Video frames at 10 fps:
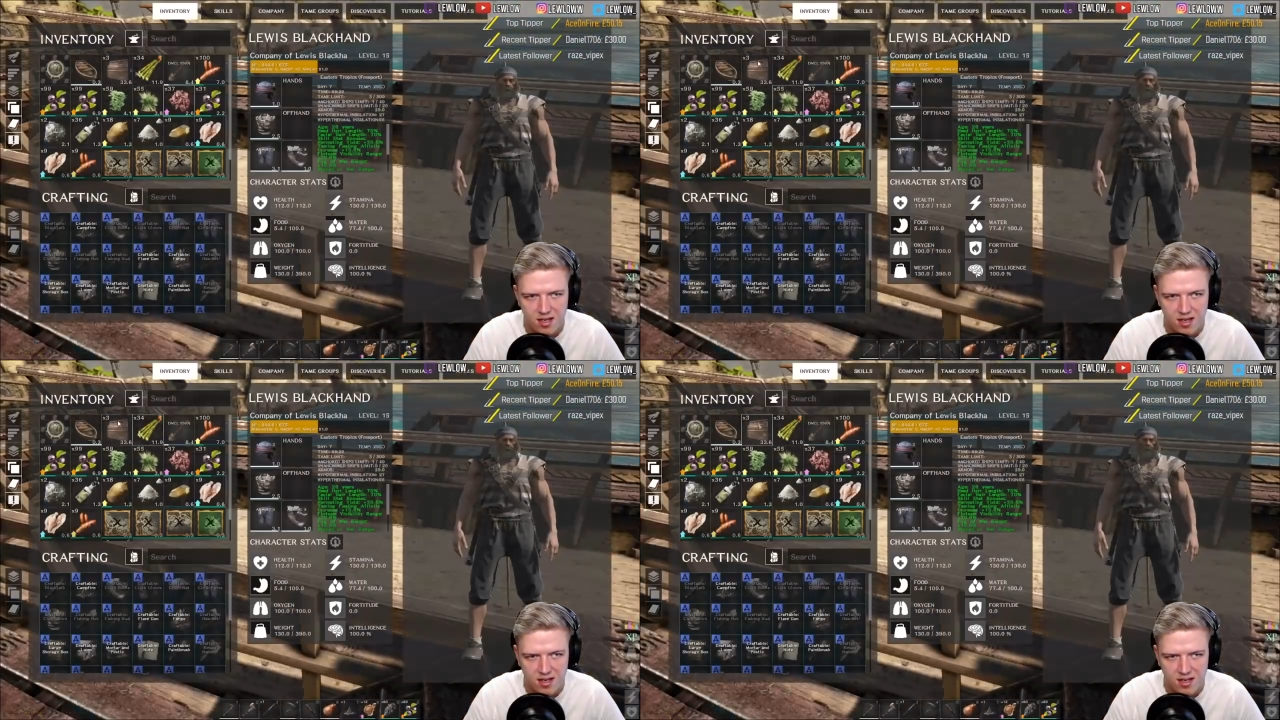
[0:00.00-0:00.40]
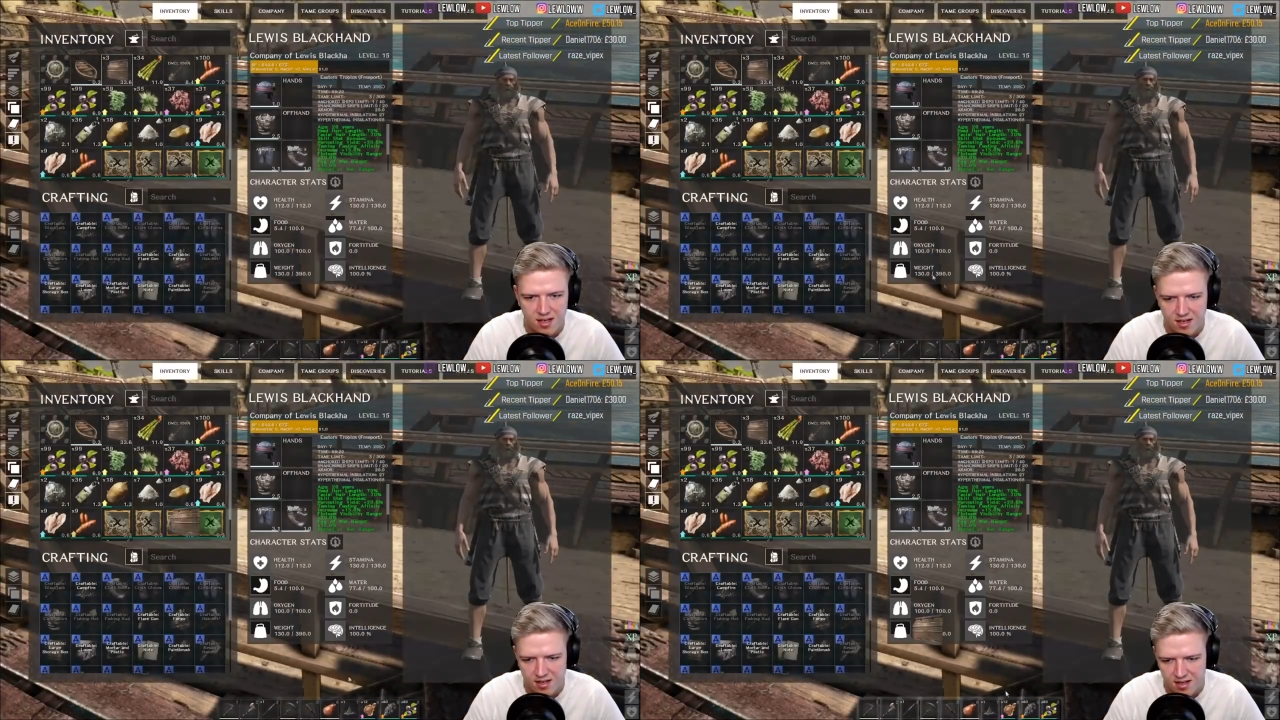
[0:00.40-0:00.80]

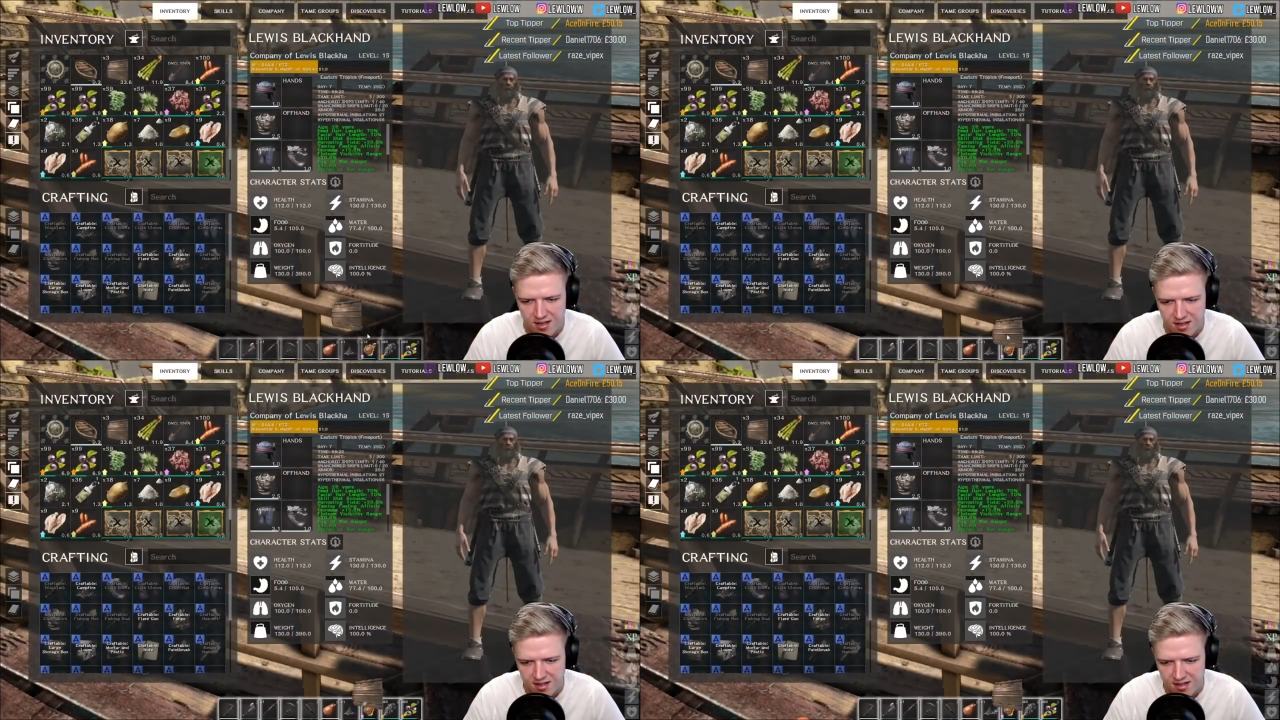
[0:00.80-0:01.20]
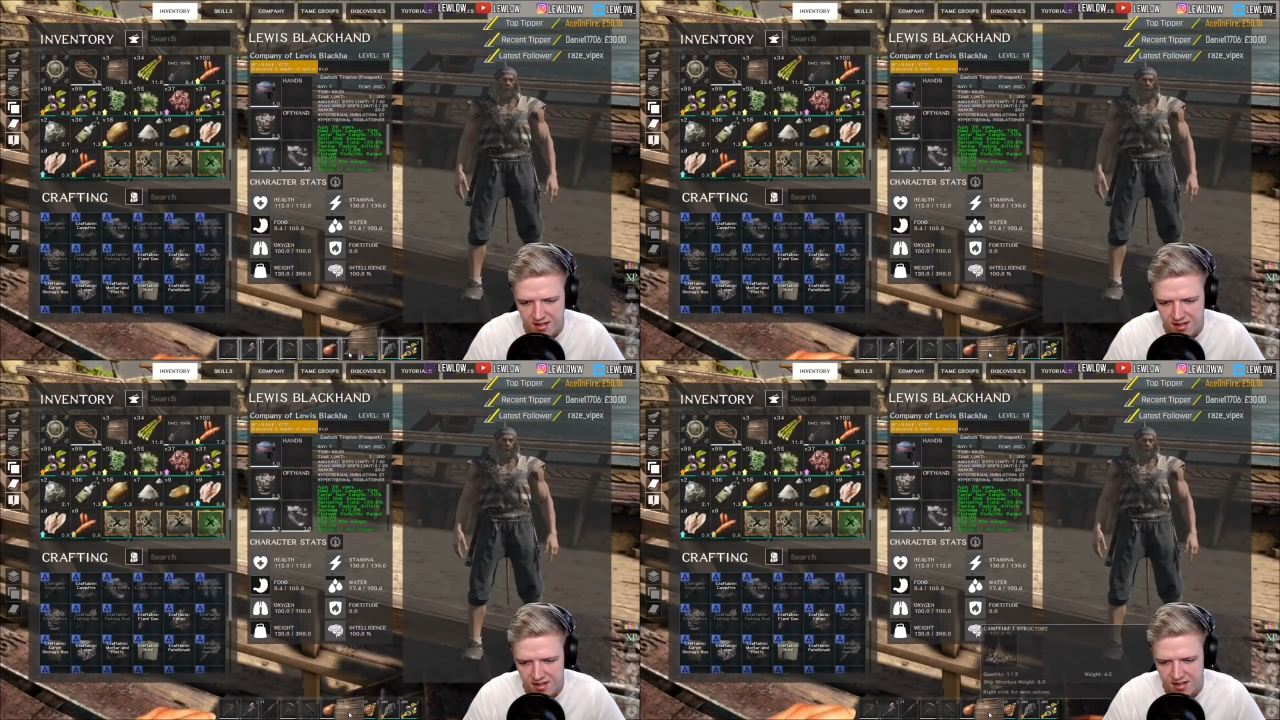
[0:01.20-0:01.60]

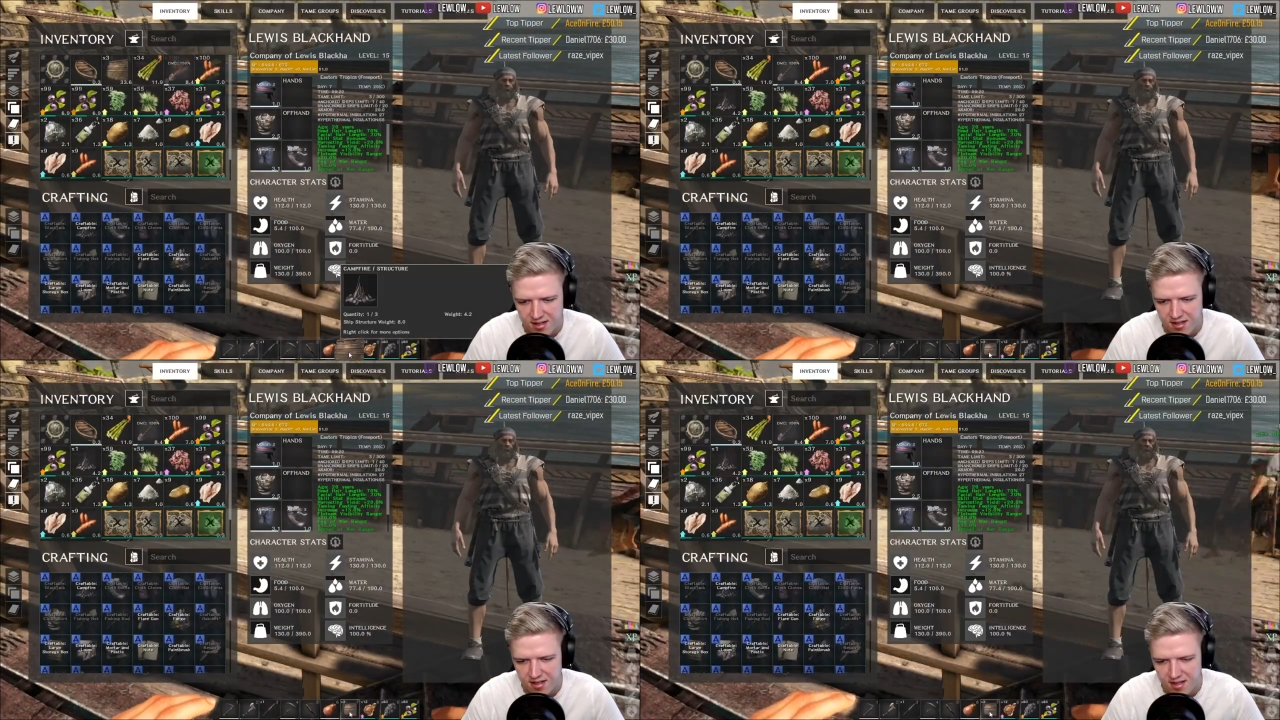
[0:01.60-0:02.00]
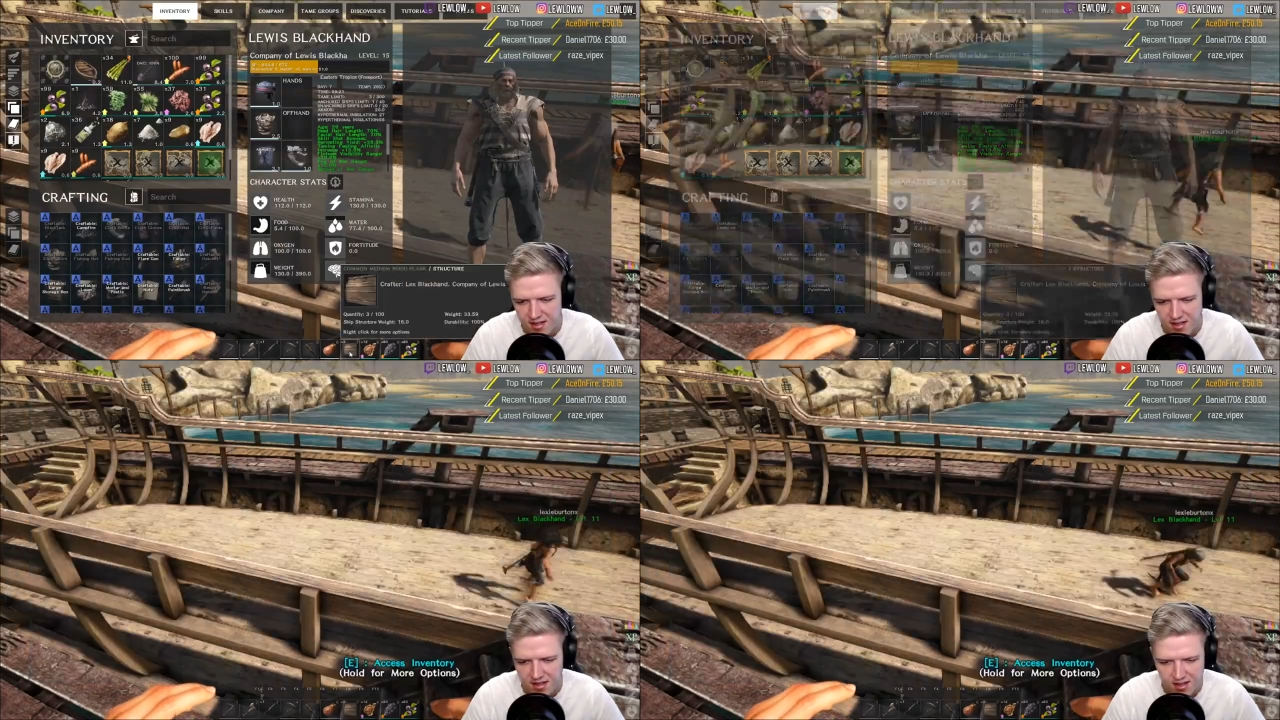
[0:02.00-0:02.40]

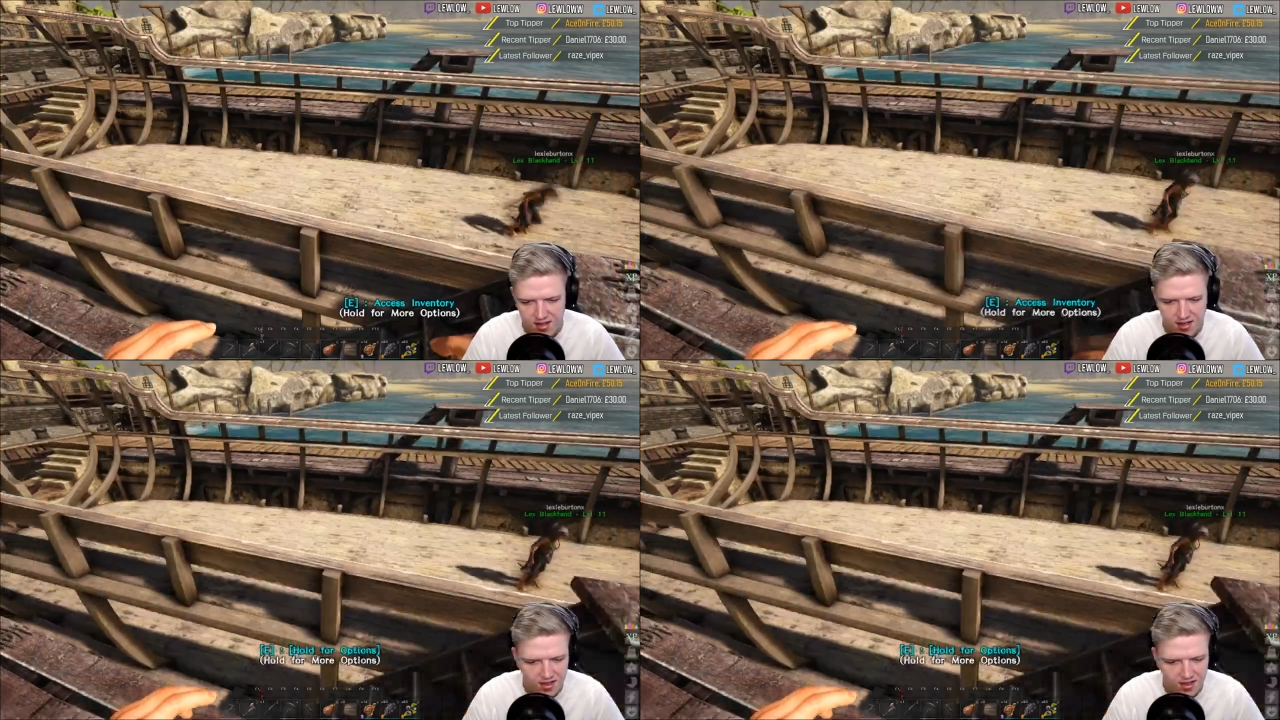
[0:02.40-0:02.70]
Nothing is said.